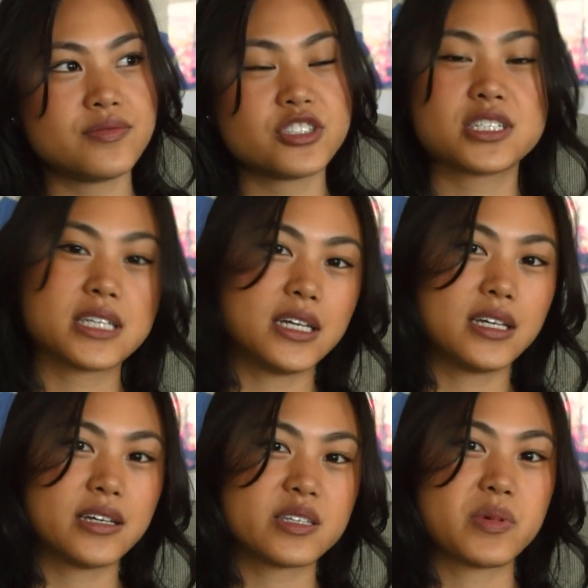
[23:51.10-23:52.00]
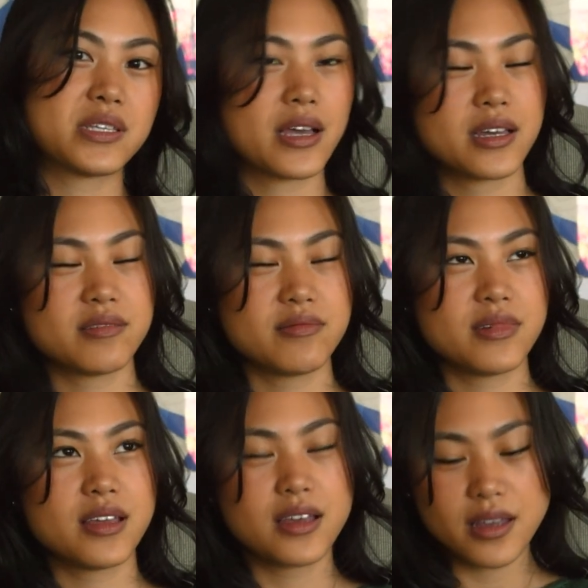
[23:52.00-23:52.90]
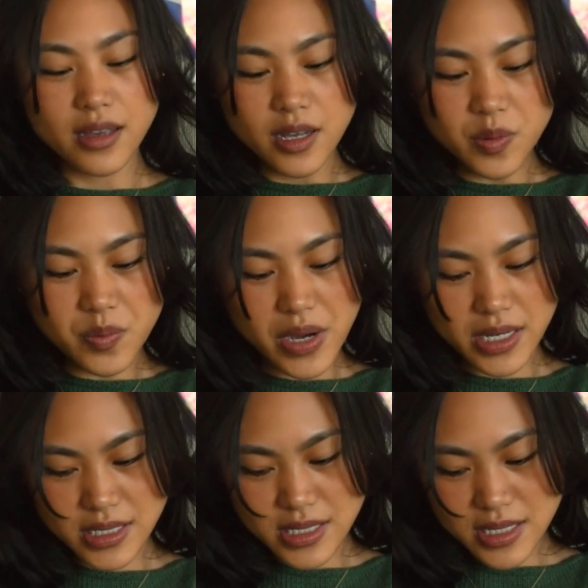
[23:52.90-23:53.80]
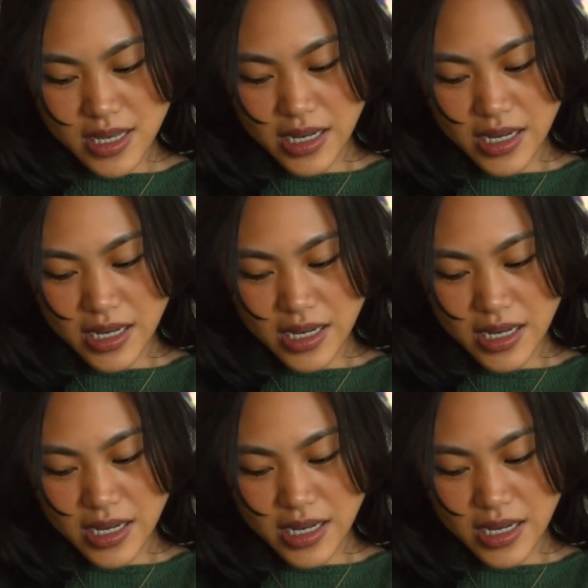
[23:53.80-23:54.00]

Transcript: Just kidding, it's my second. But